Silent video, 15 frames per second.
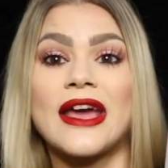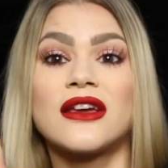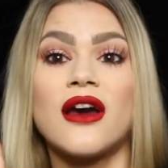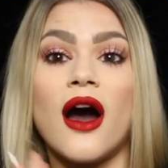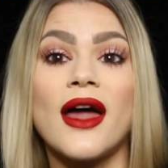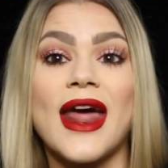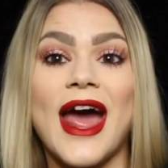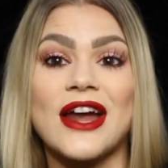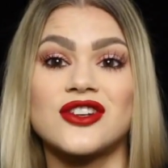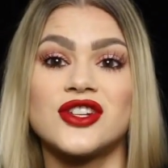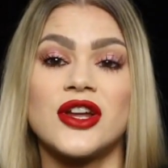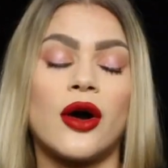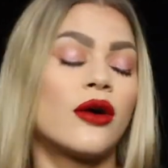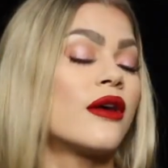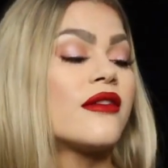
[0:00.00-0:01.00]
I got
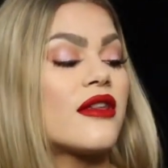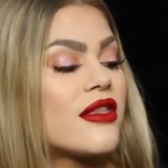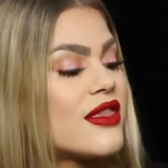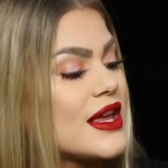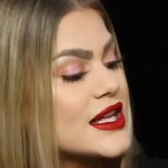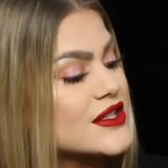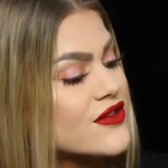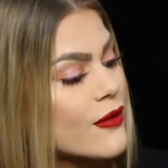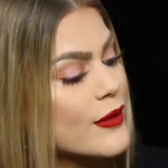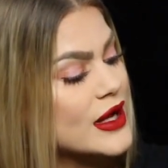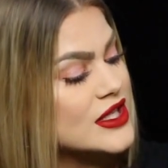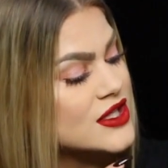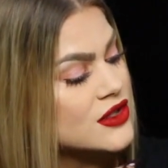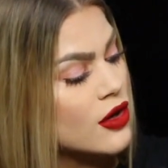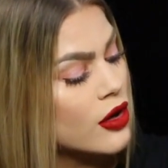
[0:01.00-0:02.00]
actually all of the things from
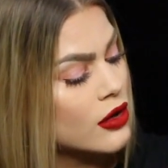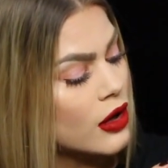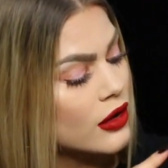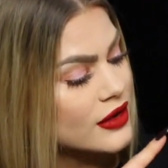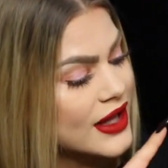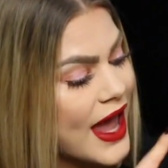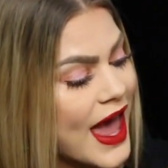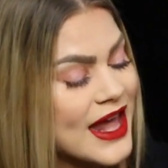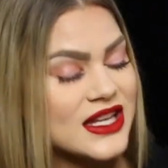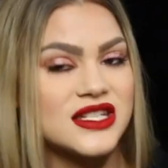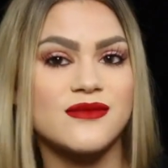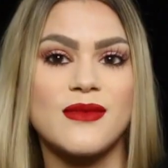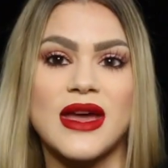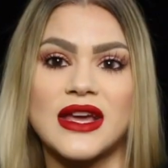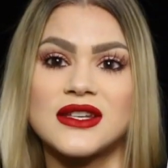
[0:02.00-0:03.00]
a store called
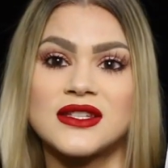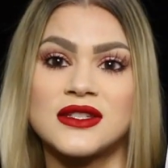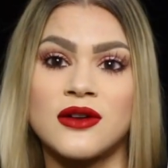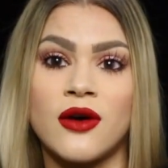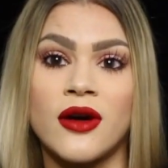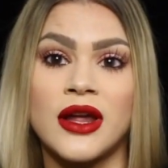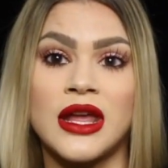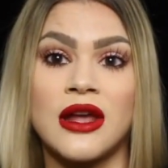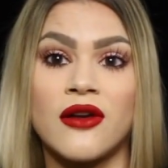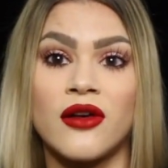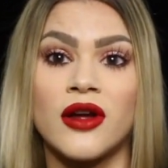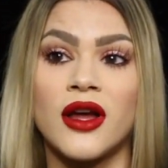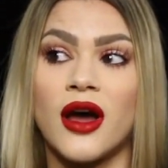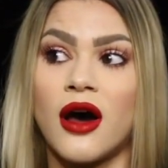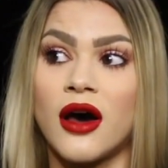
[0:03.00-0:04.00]
Candy MEGASTORE
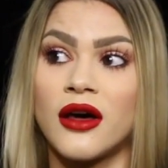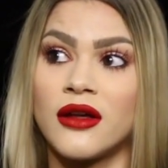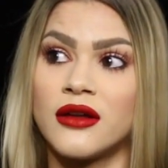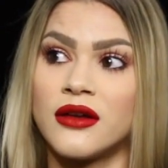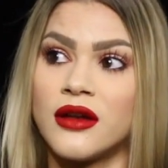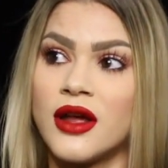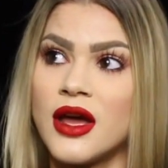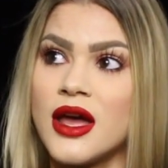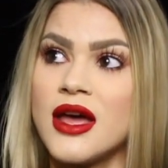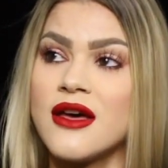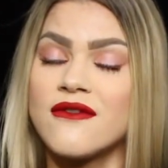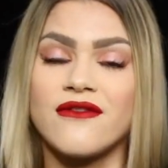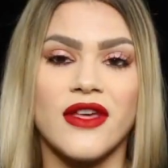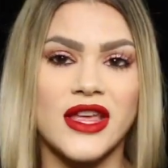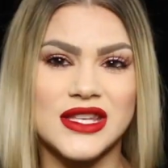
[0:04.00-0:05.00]
here on
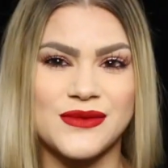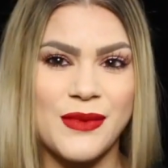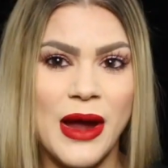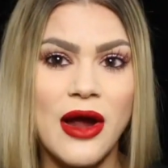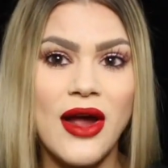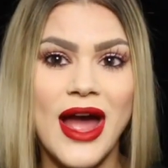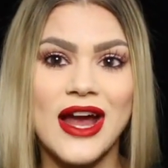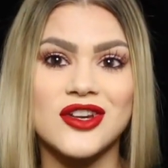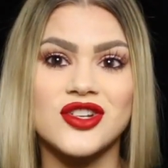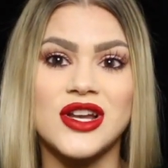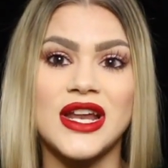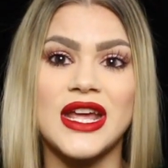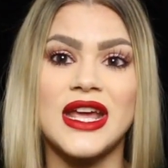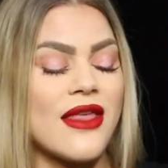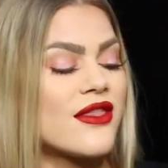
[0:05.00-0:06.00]
FREDERIKSBERG
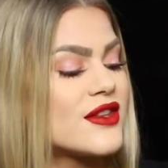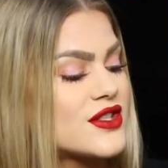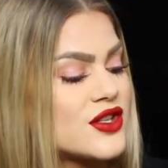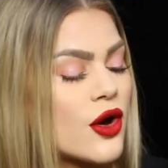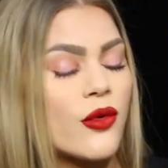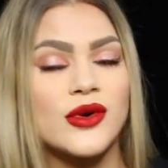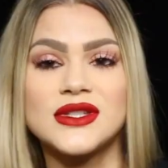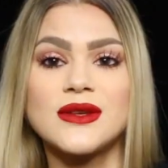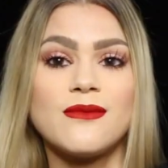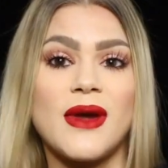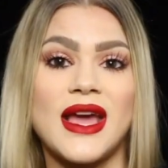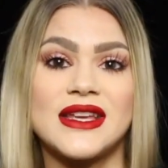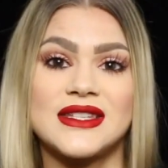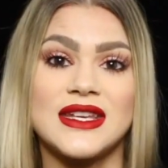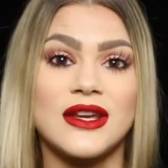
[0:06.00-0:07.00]
actually, and the store was
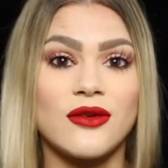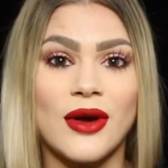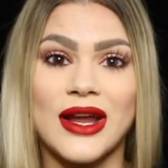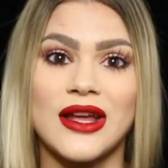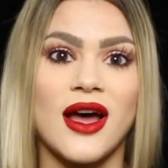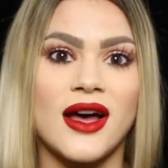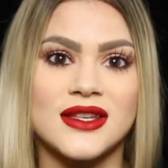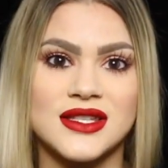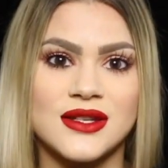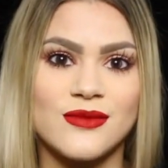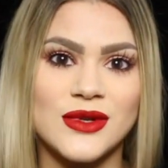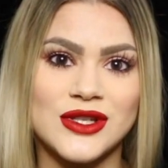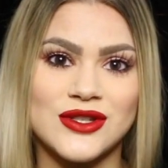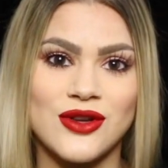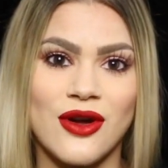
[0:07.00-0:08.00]
amazing, great
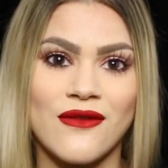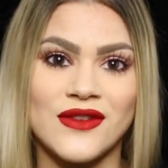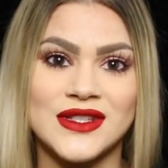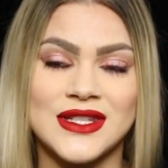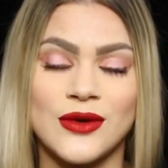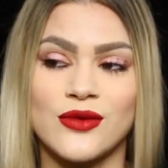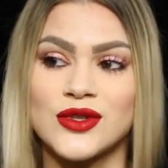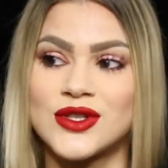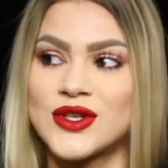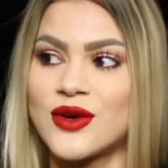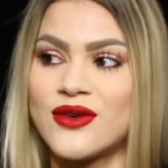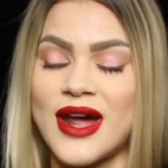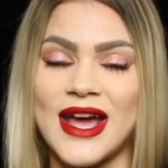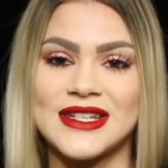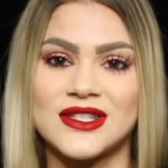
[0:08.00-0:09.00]
customer service. It was
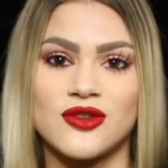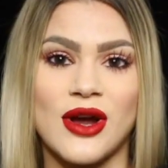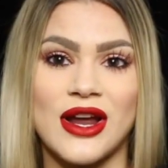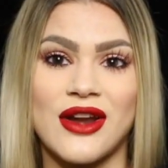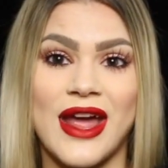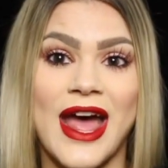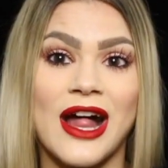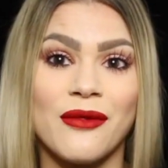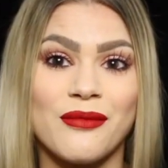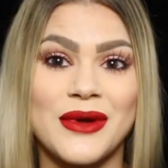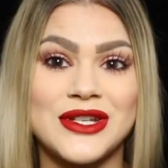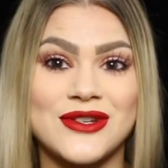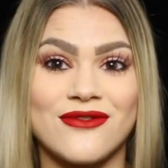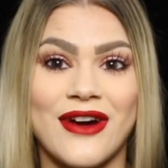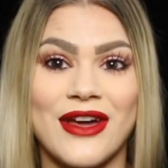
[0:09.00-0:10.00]
so nice to try to help
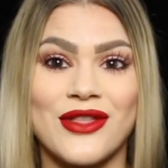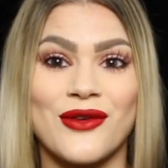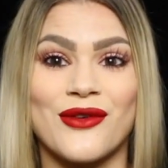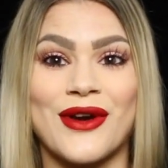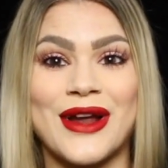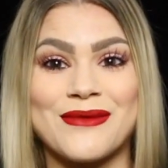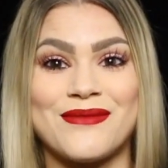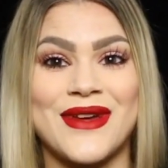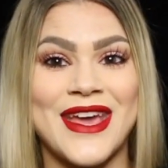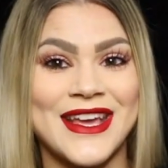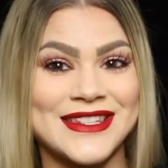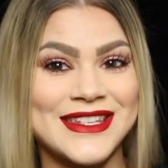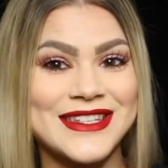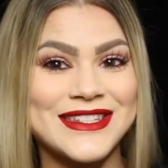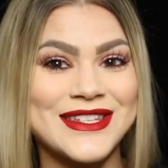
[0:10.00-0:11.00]
me to find the right
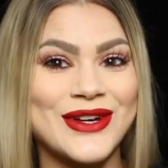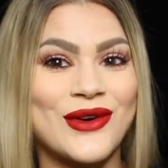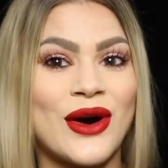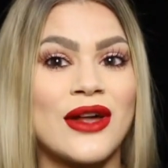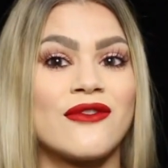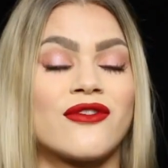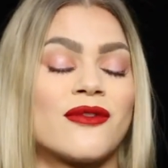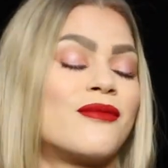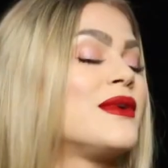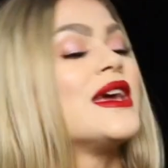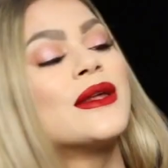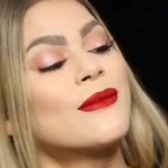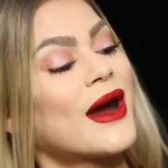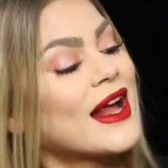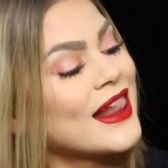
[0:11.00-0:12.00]
picks and so on for
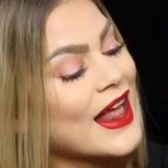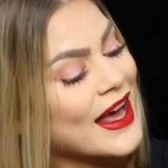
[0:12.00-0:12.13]
me and my